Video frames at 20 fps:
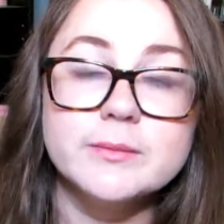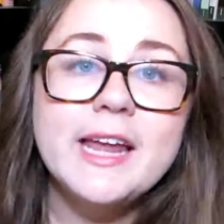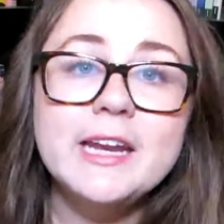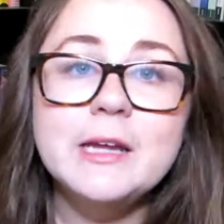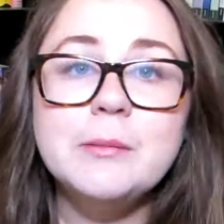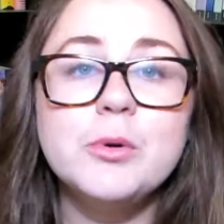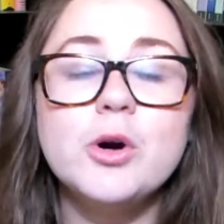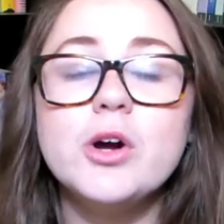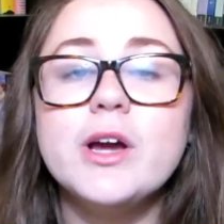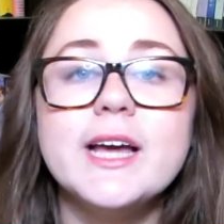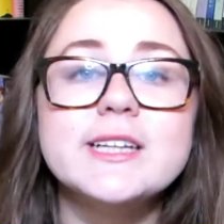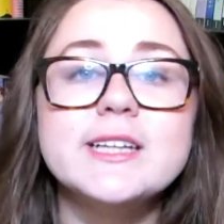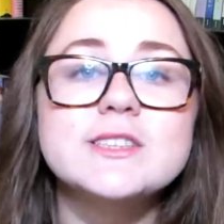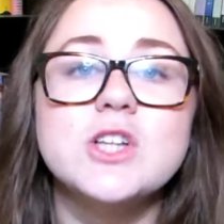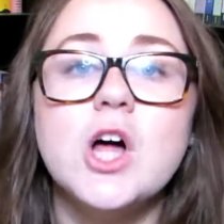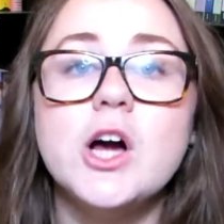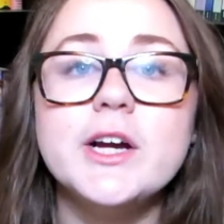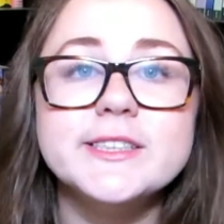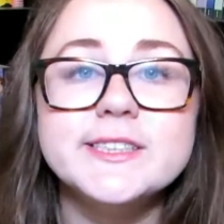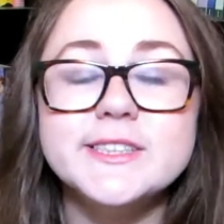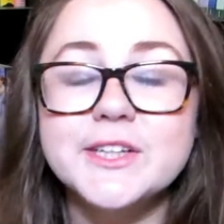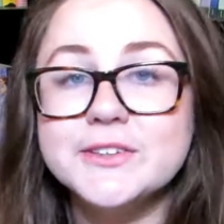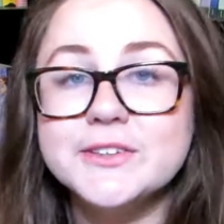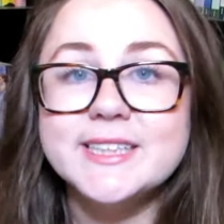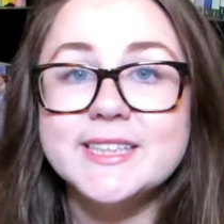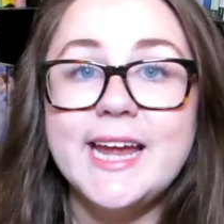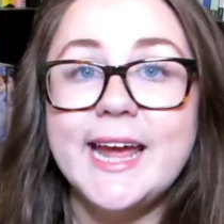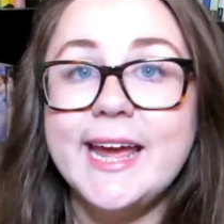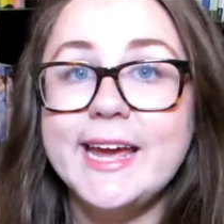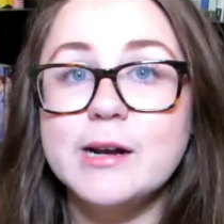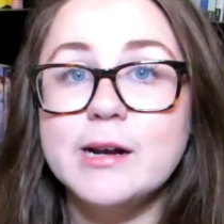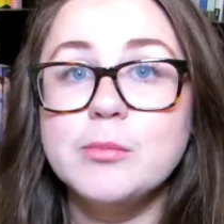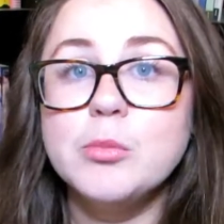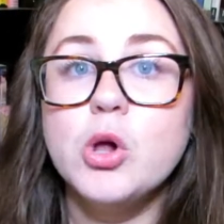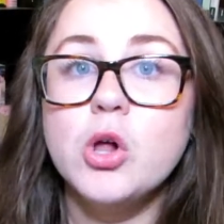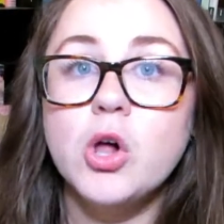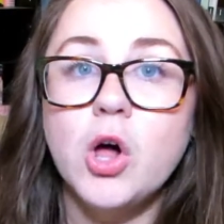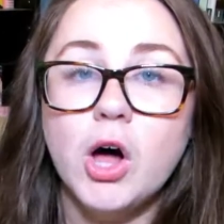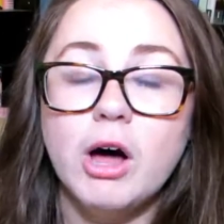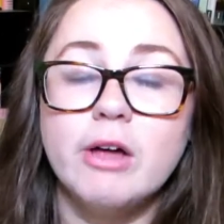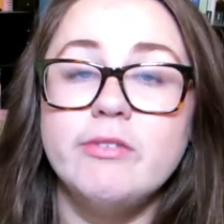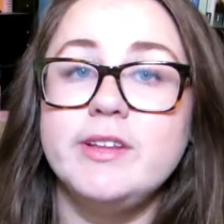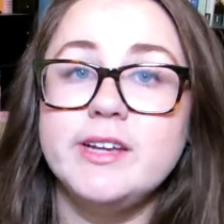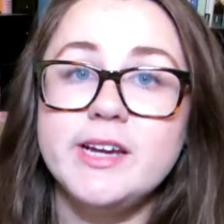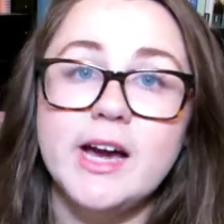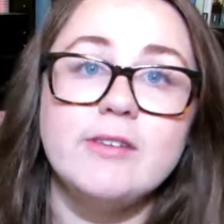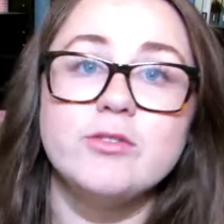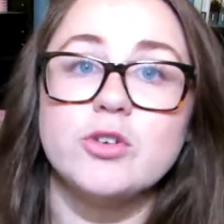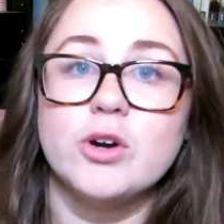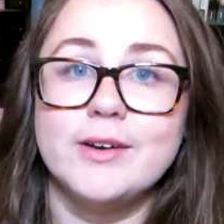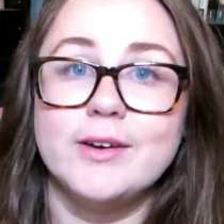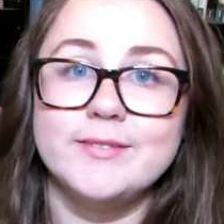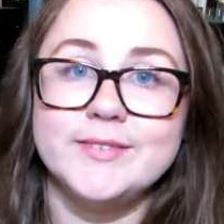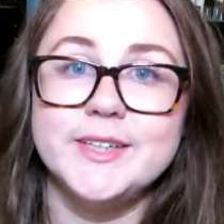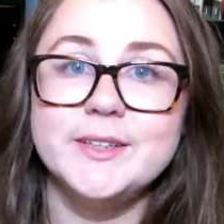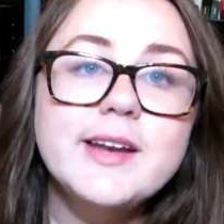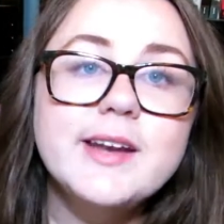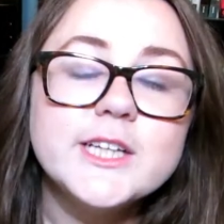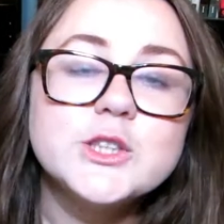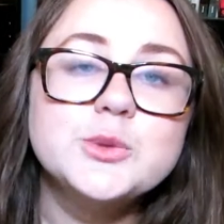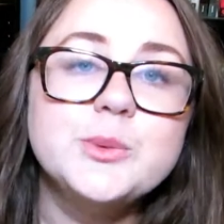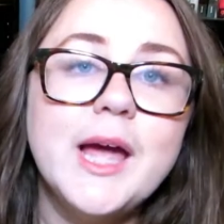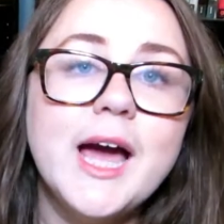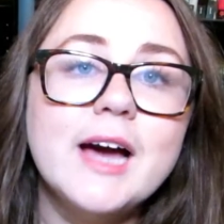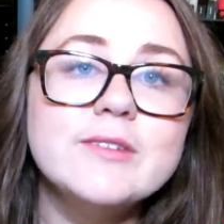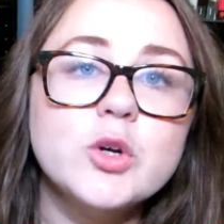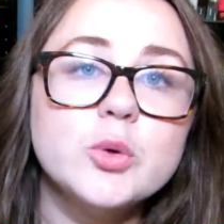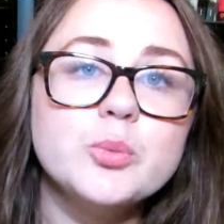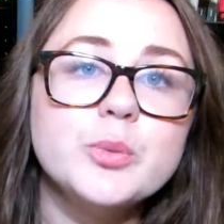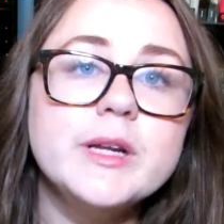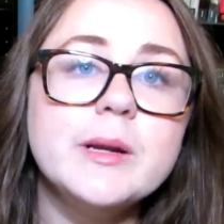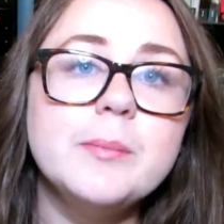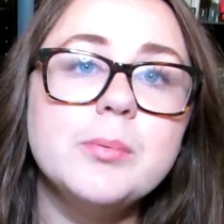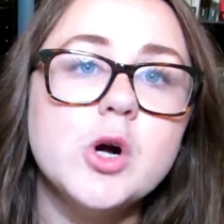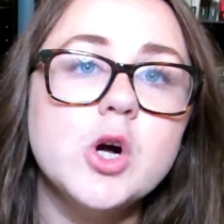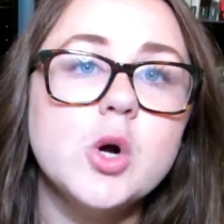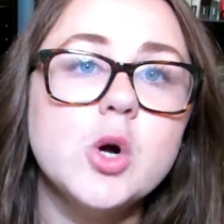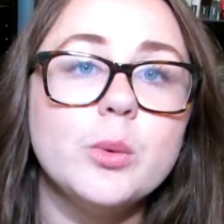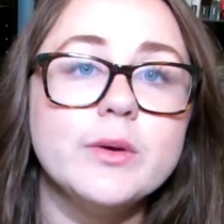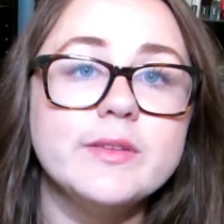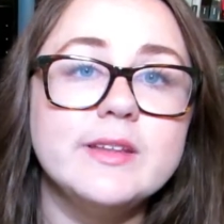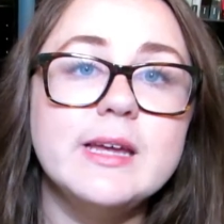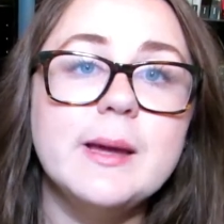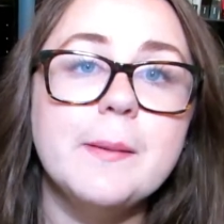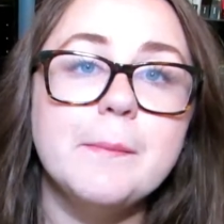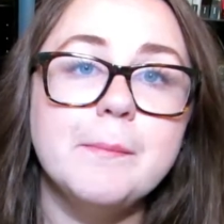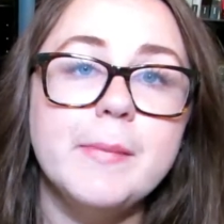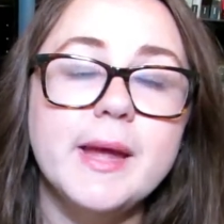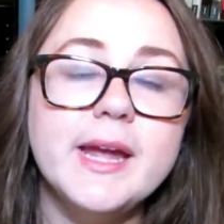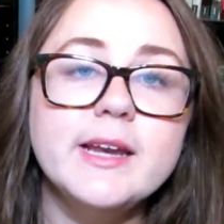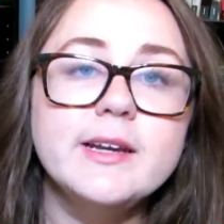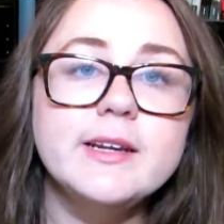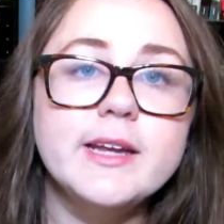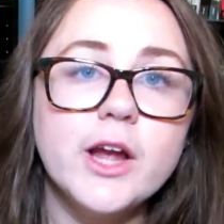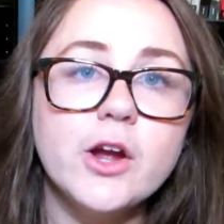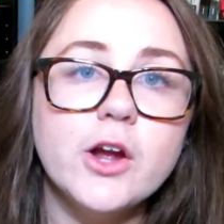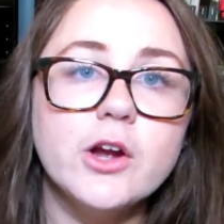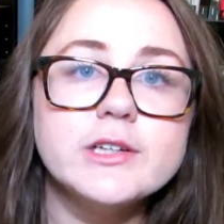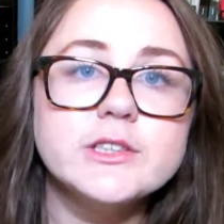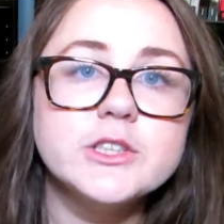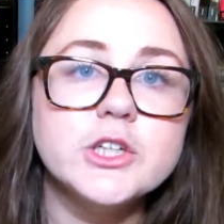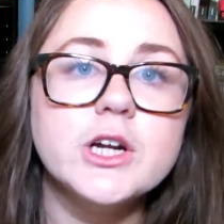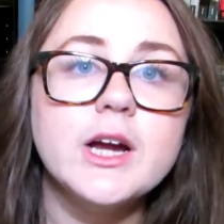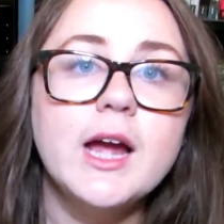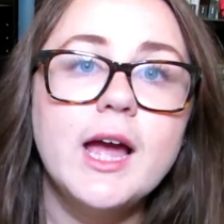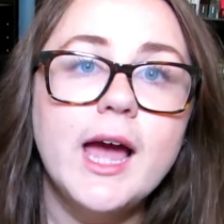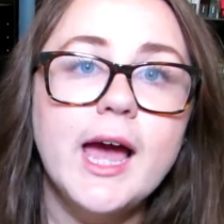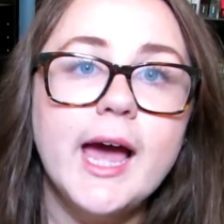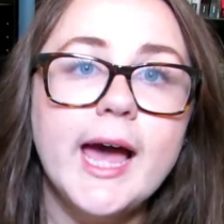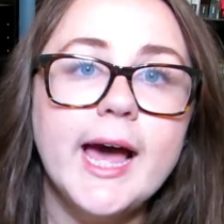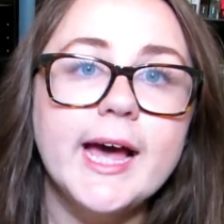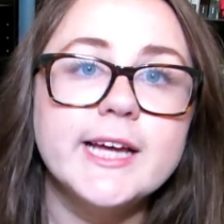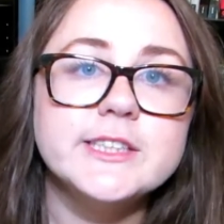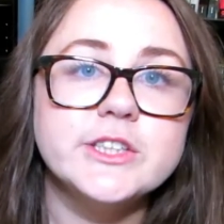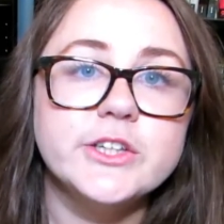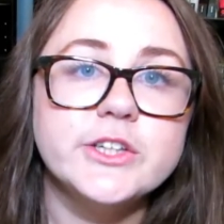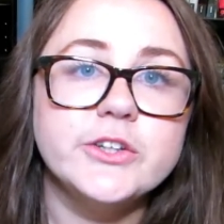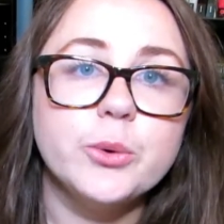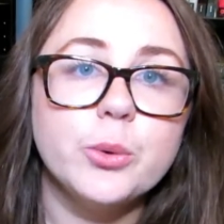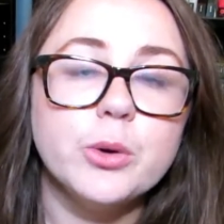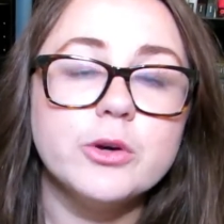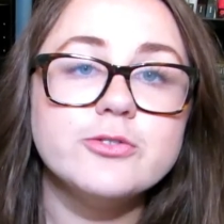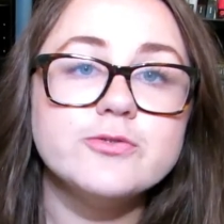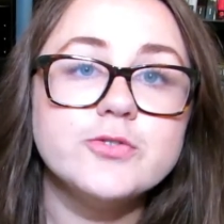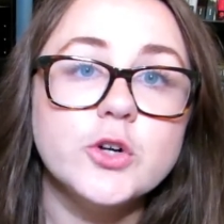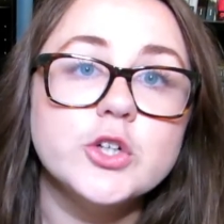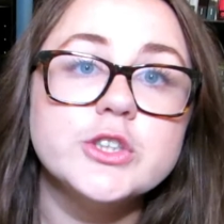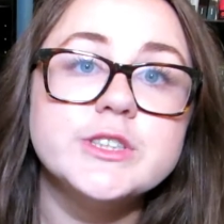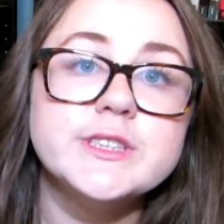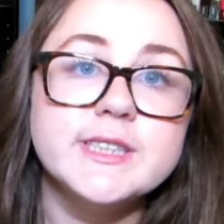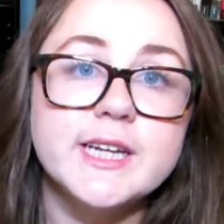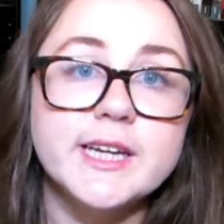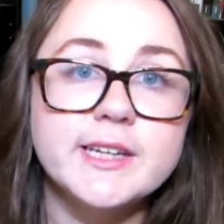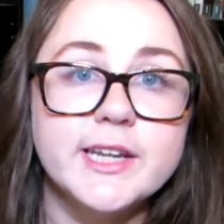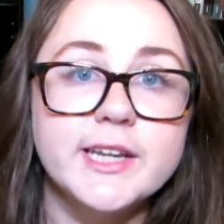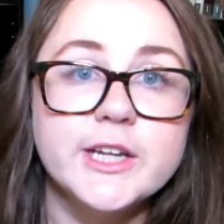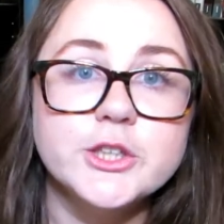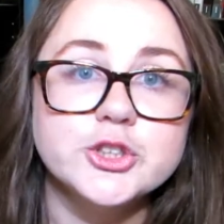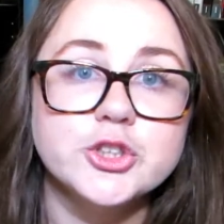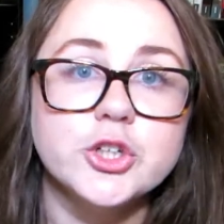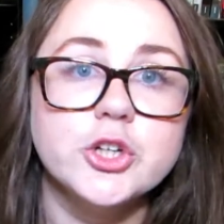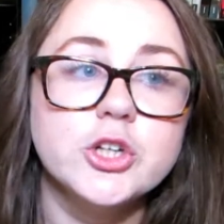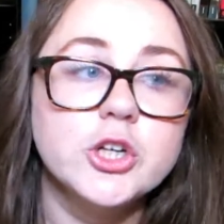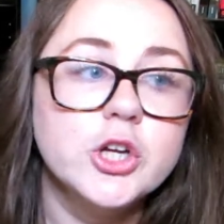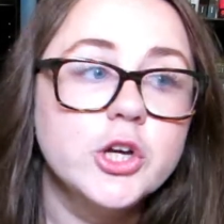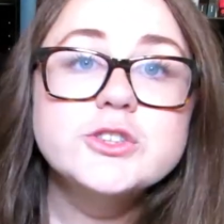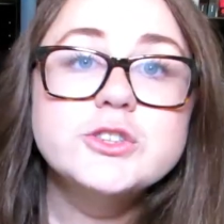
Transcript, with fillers: Any book as long as there animal on the cover of it. Next we have read a book where the main character has your first initial.